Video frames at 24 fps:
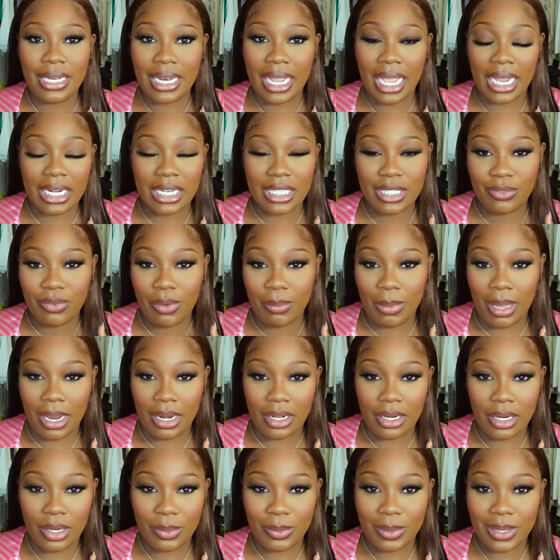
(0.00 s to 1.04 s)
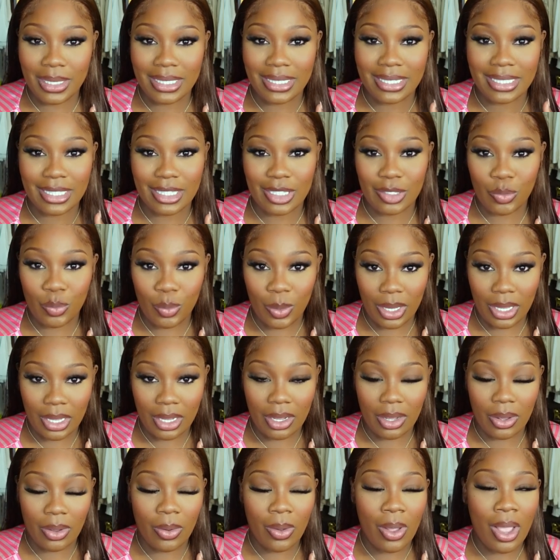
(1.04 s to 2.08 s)
necklace from Ana Luisa as
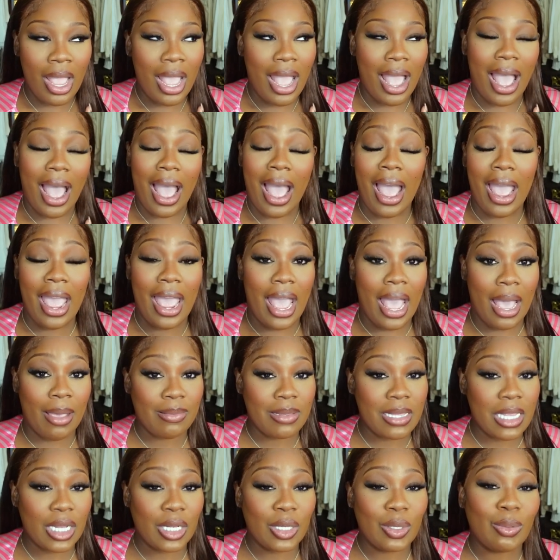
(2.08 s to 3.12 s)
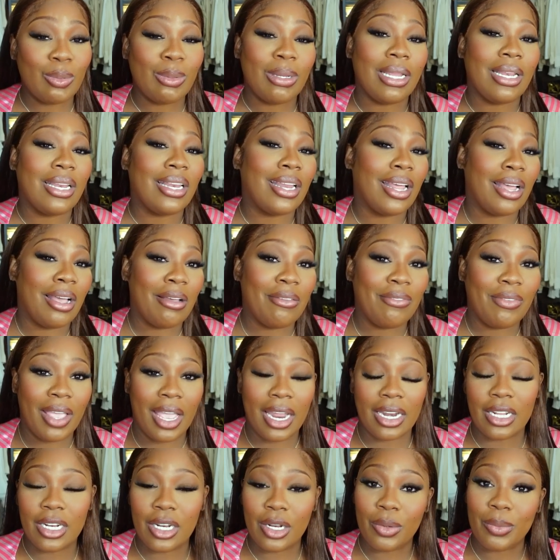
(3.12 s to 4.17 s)
well. I absolutely love
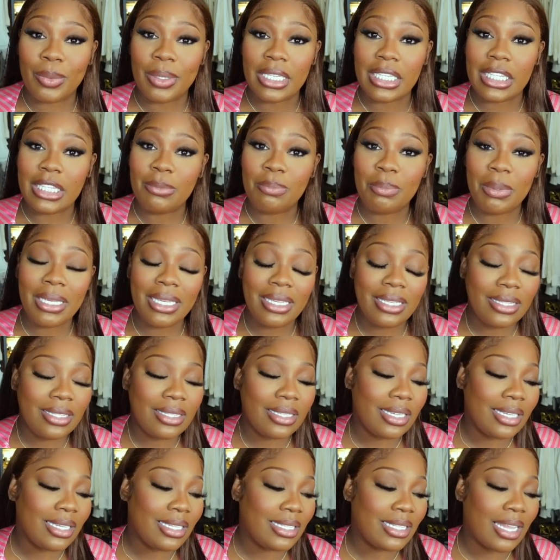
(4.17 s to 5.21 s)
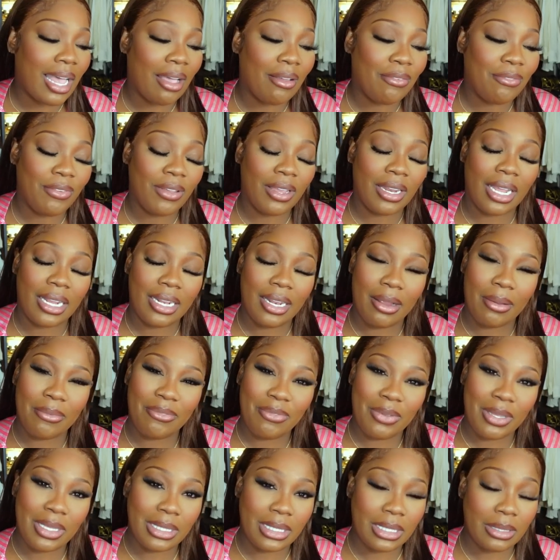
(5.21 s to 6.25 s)
Ana Luisa pieces. I feel like their,
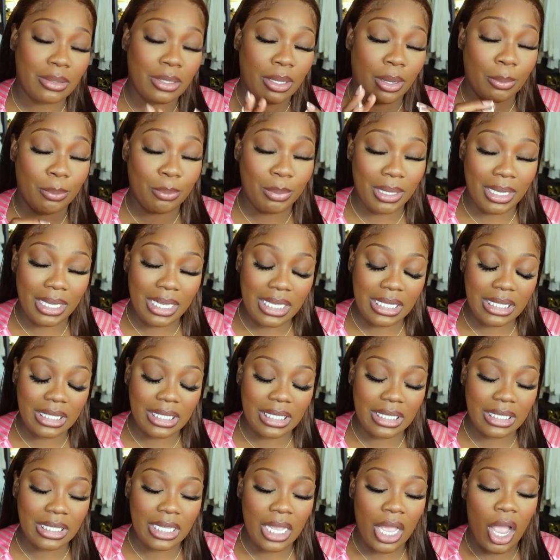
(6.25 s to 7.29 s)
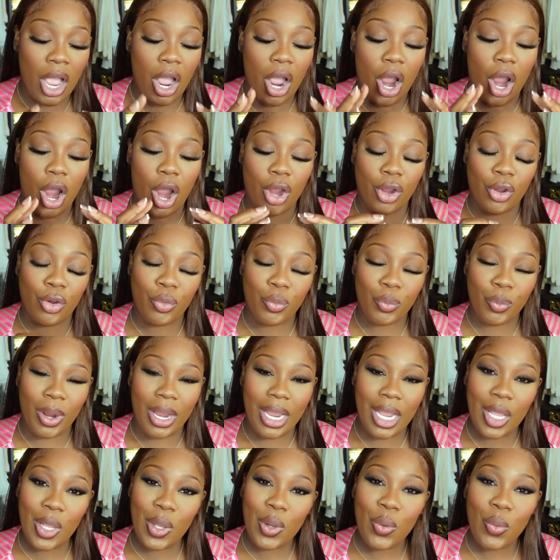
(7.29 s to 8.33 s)
piece, their pieces are
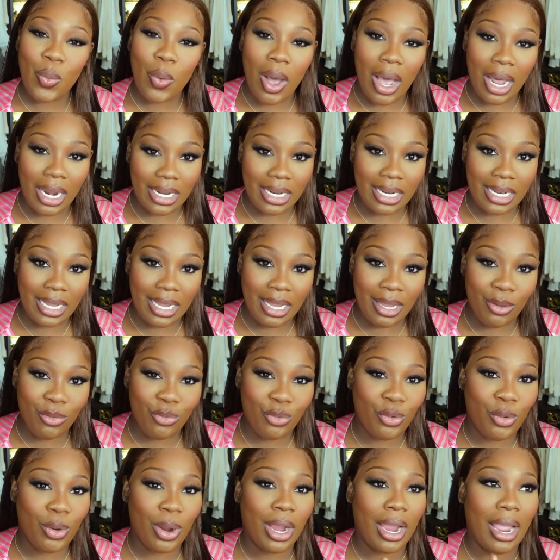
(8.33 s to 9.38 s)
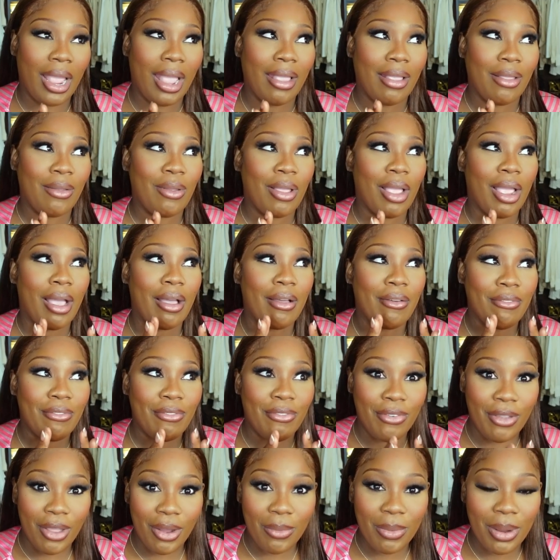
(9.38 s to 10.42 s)
great quality for a, a
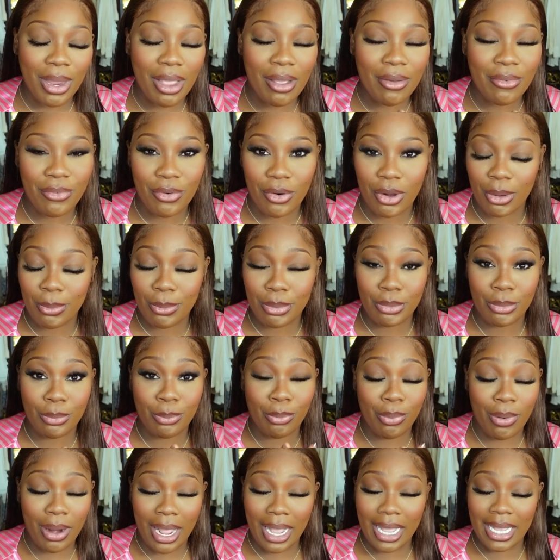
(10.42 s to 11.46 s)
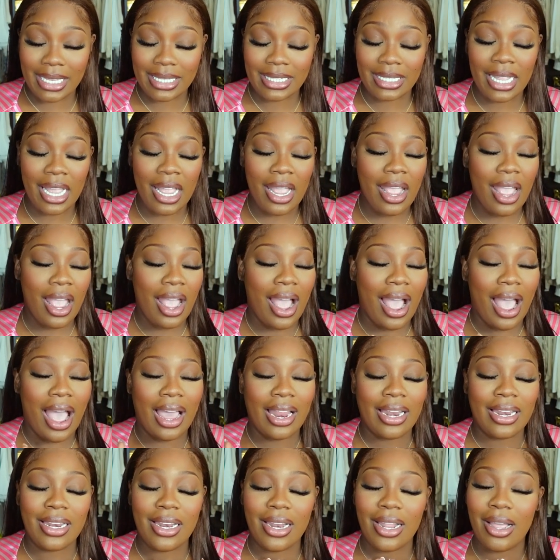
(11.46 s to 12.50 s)
very affordable price.
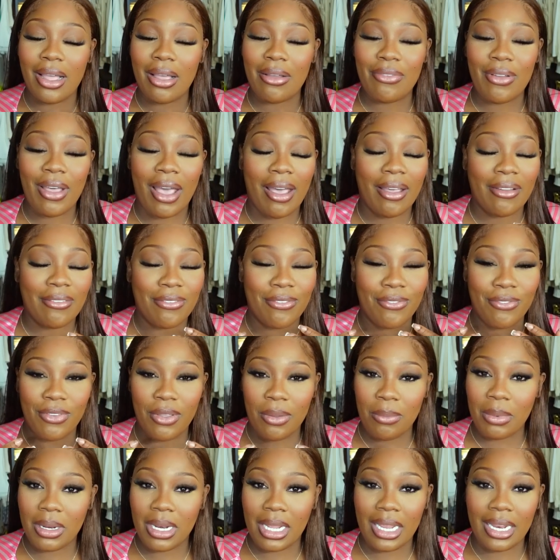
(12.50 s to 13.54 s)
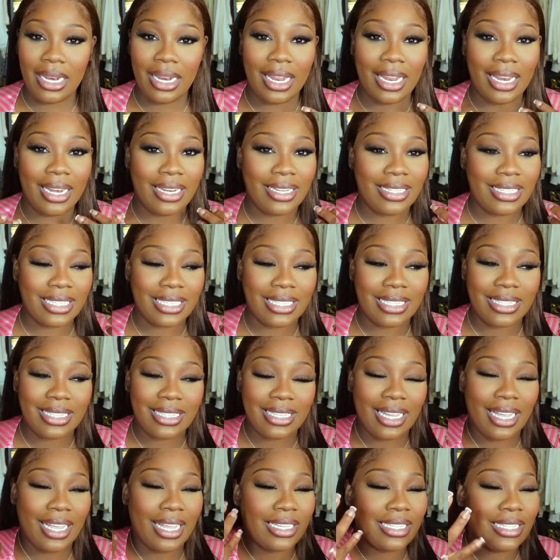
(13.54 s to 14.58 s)
I love how feminine and
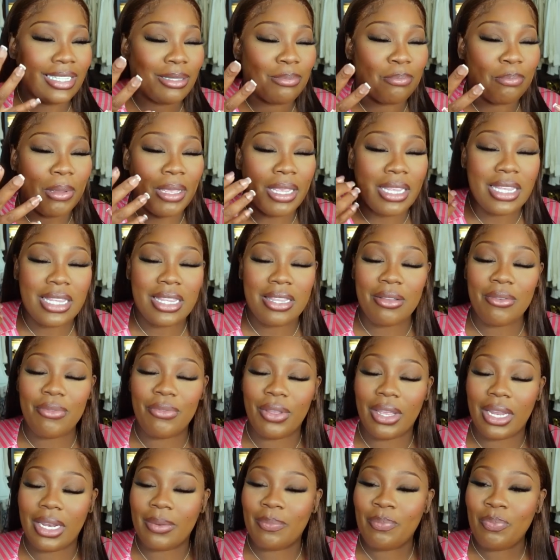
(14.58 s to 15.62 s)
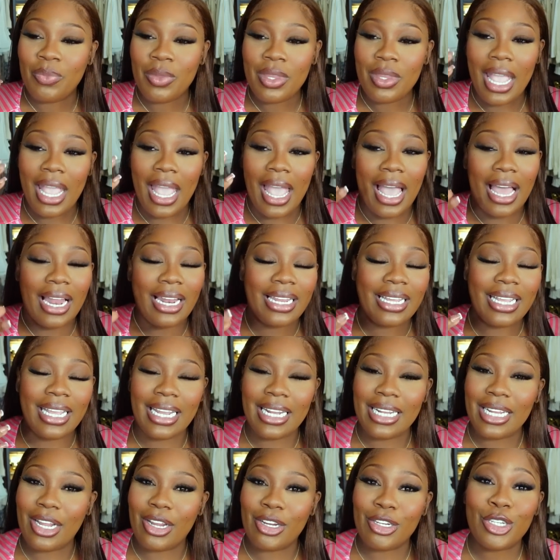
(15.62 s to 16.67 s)
just expensive and
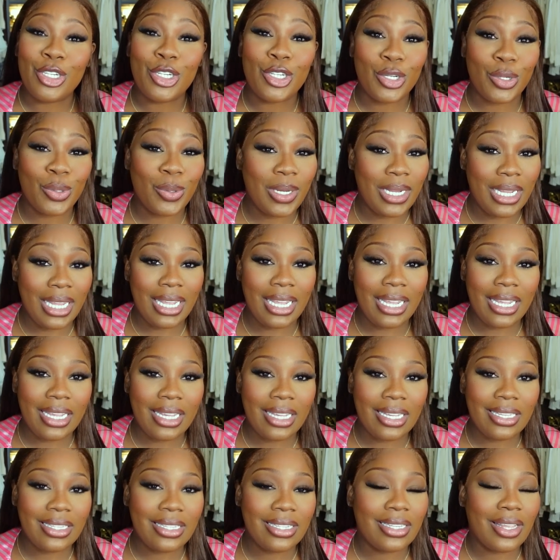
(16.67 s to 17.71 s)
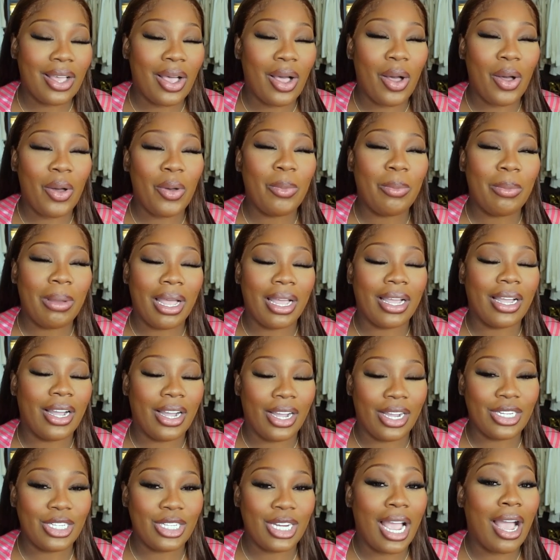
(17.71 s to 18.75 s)
elegant their jewelry is oh my
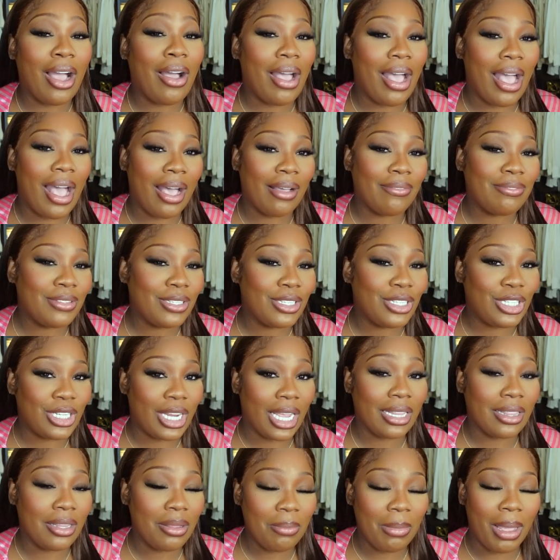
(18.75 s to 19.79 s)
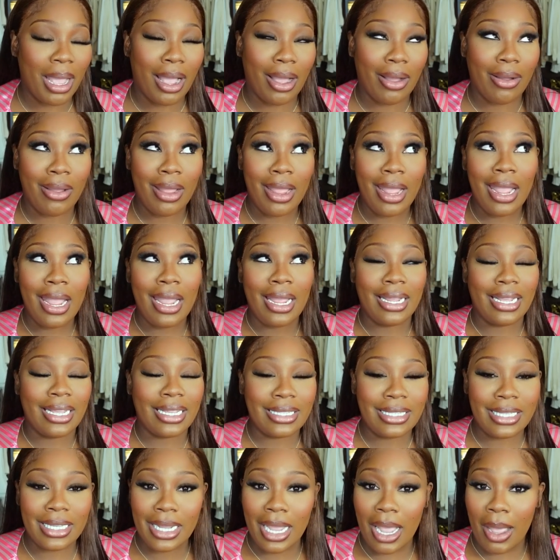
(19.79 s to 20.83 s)
gosh y'all have to check them out
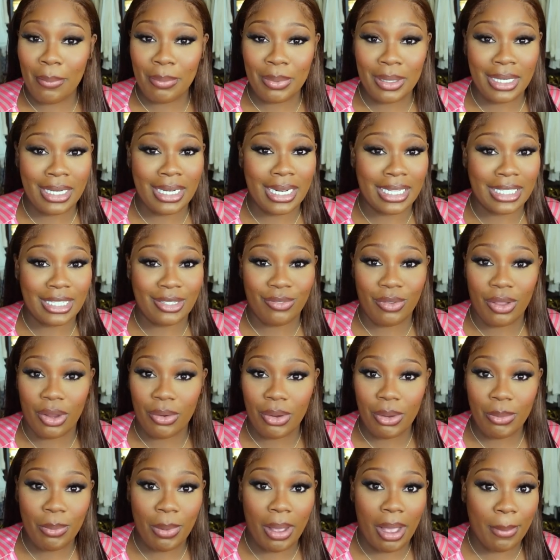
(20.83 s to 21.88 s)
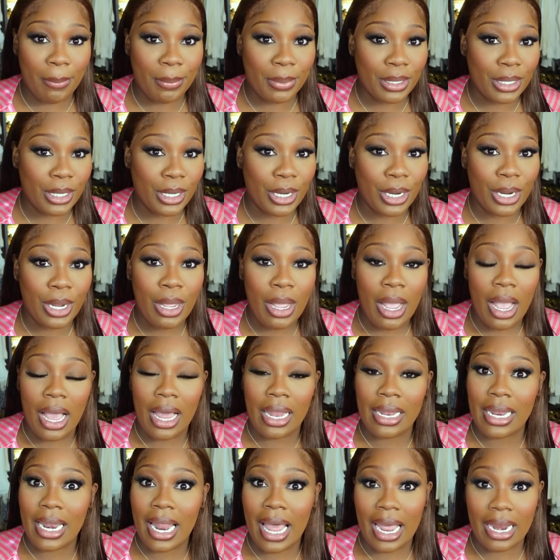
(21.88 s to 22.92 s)
it's a company that's very popular
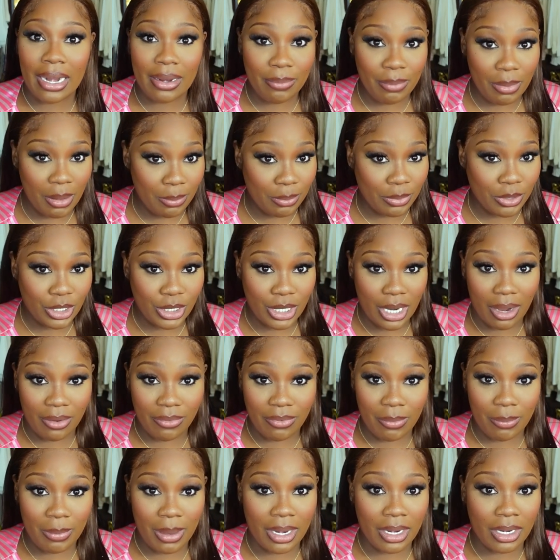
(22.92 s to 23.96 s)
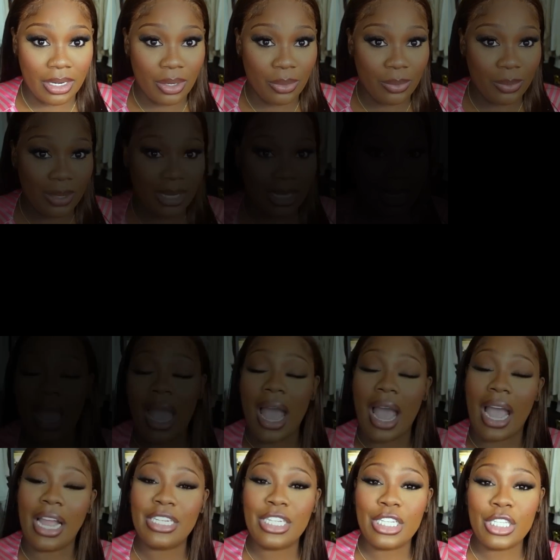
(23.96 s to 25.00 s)
a lot of people shop from Ana Luisa
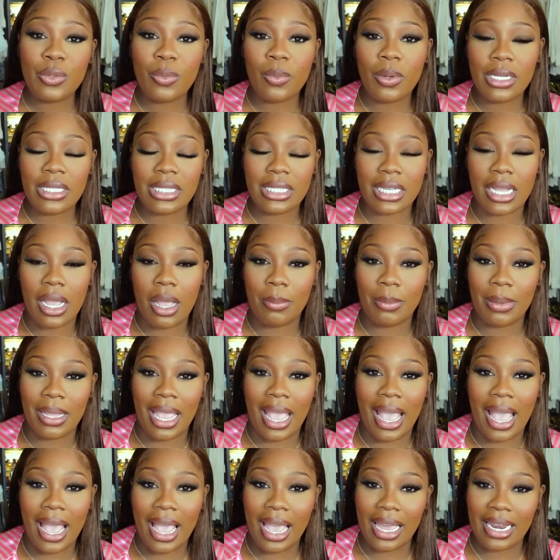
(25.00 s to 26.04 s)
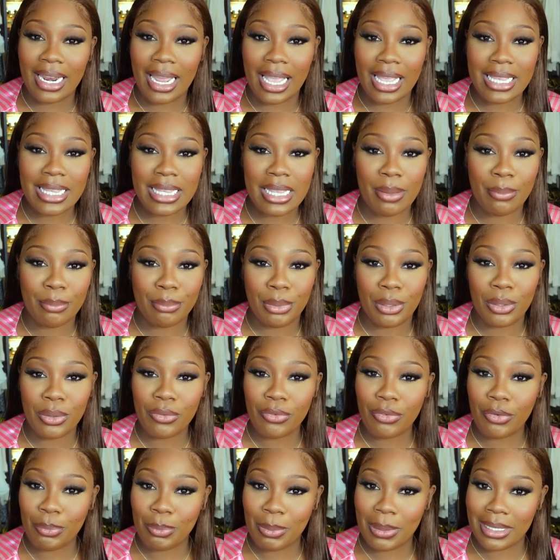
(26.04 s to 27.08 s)
I just wanted to come and highlight some
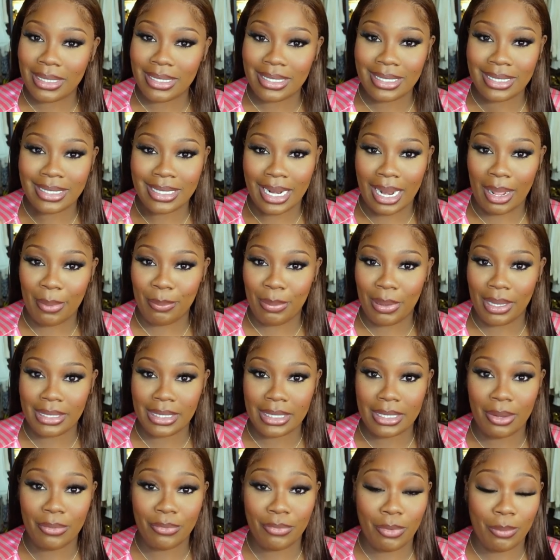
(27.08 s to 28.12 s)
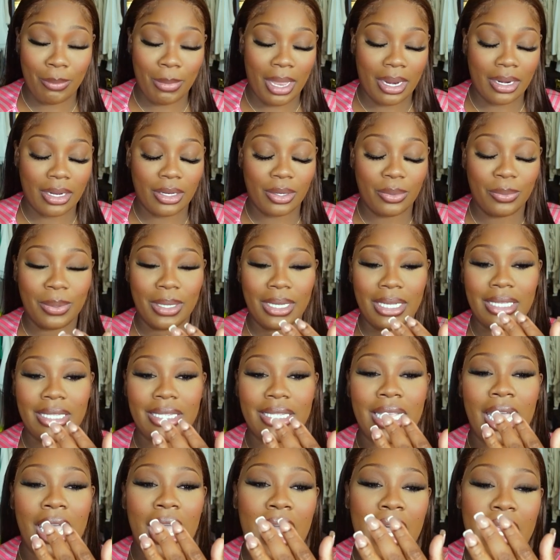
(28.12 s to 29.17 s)
beautiful pieces that I picked up from Ana
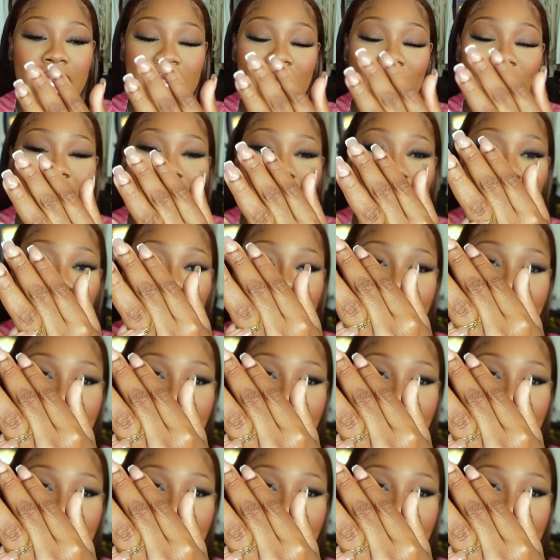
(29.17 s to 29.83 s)
Luisa so I got